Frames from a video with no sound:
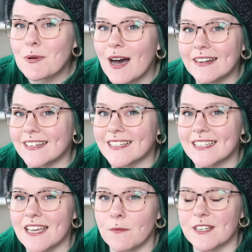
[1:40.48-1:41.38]

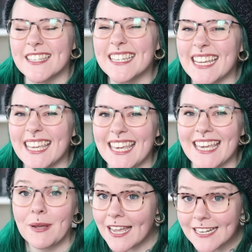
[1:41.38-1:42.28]
products that were stinky.
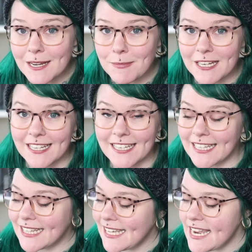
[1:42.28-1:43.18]
But I ended up getting it
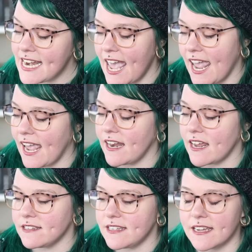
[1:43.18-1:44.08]
clean and
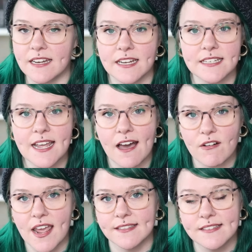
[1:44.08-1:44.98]
I sanded it
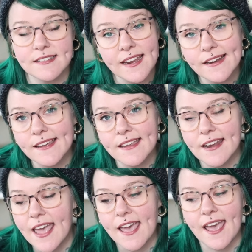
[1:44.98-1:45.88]
down and stained it.
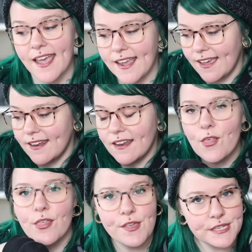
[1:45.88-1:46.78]
And
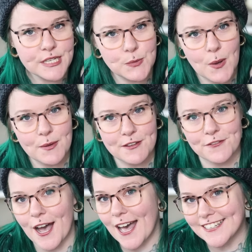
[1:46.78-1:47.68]
this is what
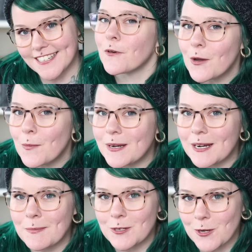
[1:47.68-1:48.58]
we've got. Before I open it
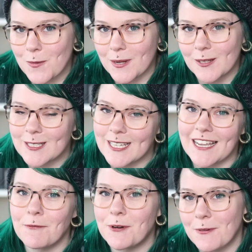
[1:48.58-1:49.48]
up and show you what it looks
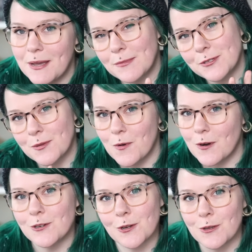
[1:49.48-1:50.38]
like, I want to ramble some
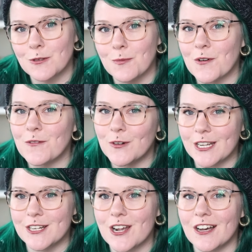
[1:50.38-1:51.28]
more and show you some more
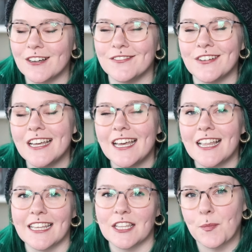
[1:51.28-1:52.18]
footage of
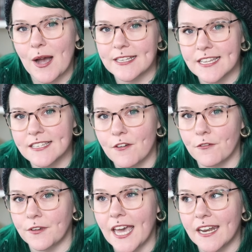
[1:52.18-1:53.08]
like the process
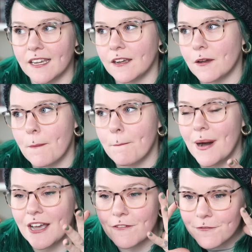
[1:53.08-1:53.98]
of getting
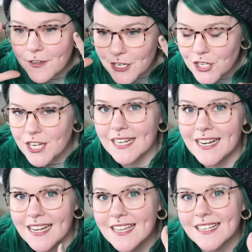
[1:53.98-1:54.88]
my
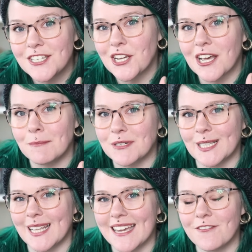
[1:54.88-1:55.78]
vision to come to
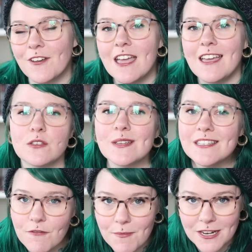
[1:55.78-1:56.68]
life. So as
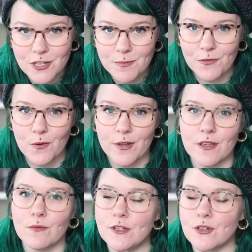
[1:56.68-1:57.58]
I've mentioned before,
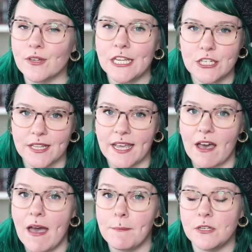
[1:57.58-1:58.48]
the original kitchen
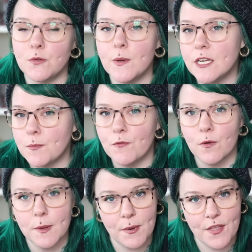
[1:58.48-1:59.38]
layout had been tweaked
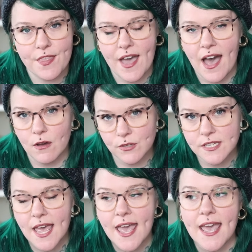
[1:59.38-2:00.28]
before we bought the
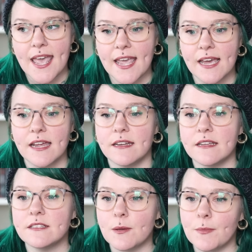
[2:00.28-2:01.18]
house, and
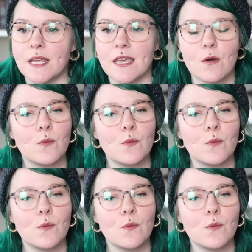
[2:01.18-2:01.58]
somebody